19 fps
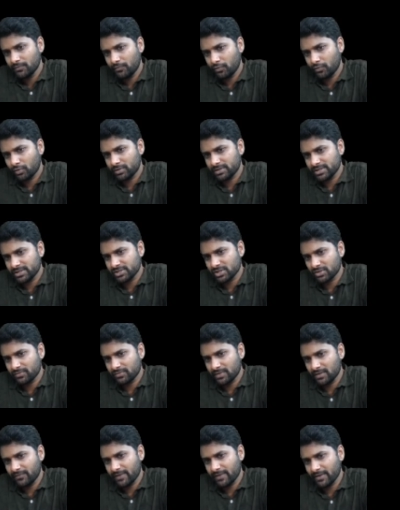4 threes are
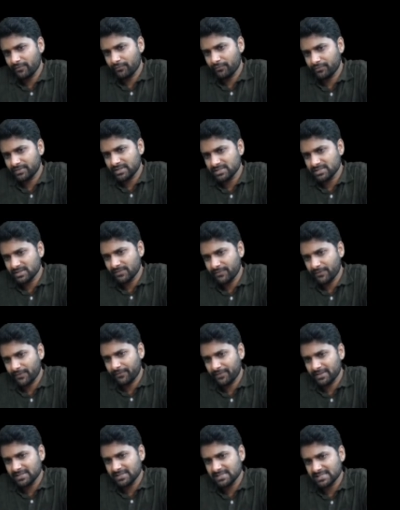12, 5 threes are
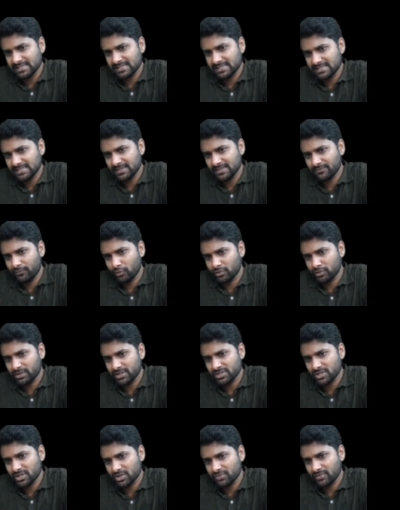15, 16, 4
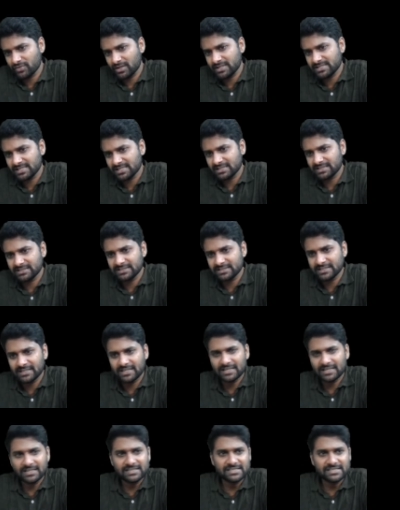threes are 12. It's a
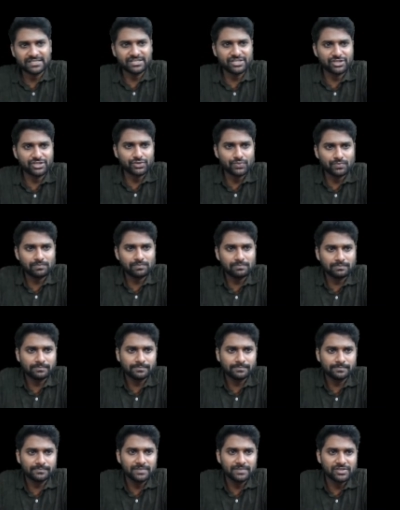1362.
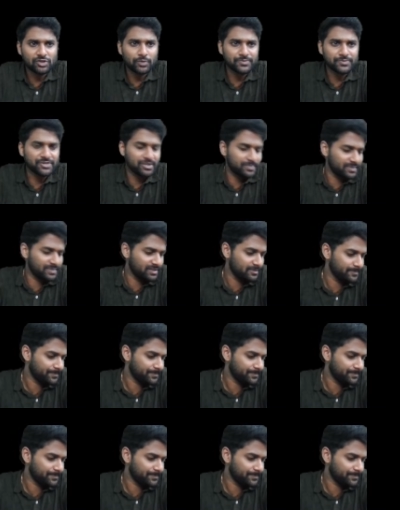Option B.